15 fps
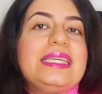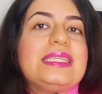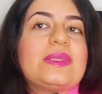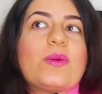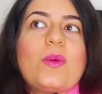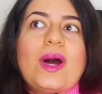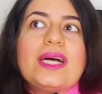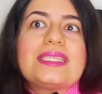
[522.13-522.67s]

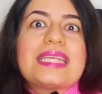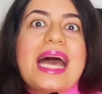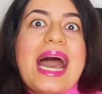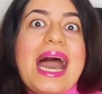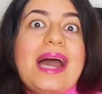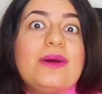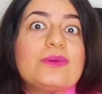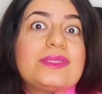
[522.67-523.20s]
It was
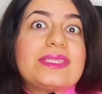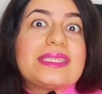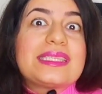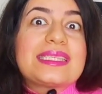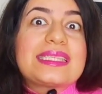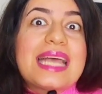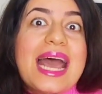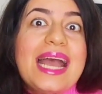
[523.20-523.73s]

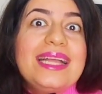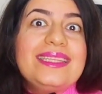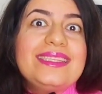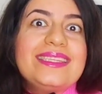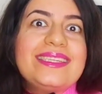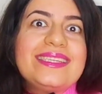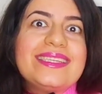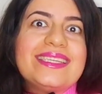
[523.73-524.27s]

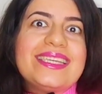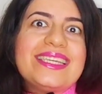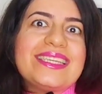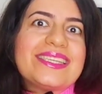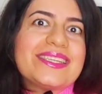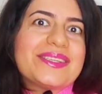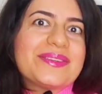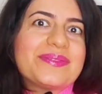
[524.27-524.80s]

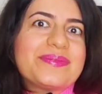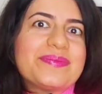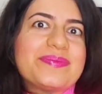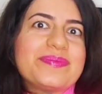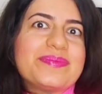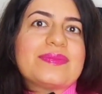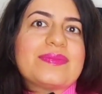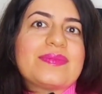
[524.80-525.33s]
outstanding.
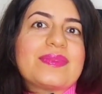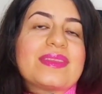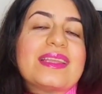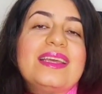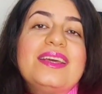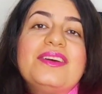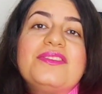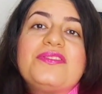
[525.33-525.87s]

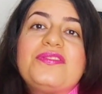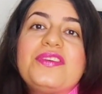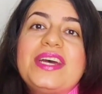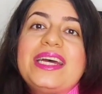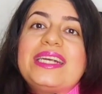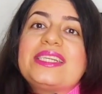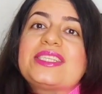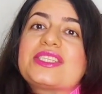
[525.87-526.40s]

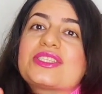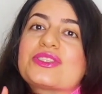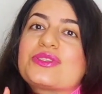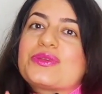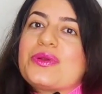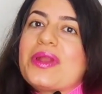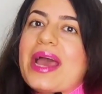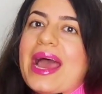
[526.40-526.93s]
First
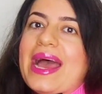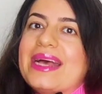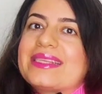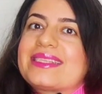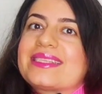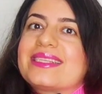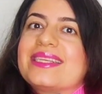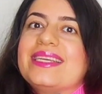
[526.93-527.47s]

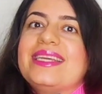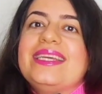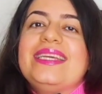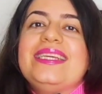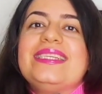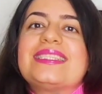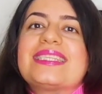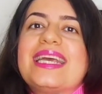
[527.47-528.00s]
class
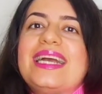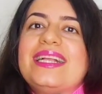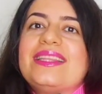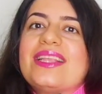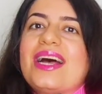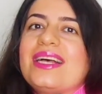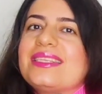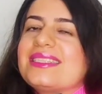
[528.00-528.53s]
is
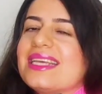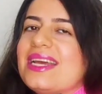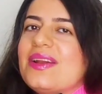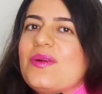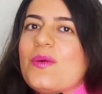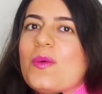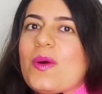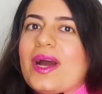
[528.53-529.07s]

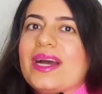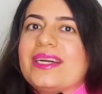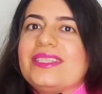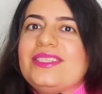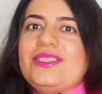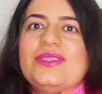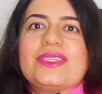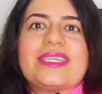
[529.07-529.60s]
another
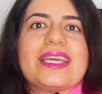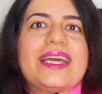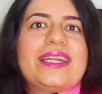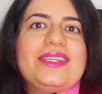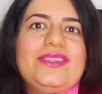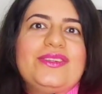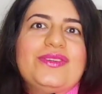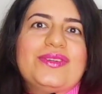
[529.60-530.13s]
one you
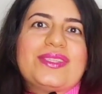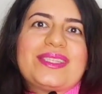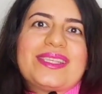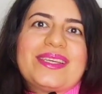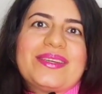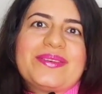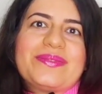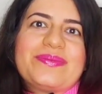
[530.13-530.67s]
can use.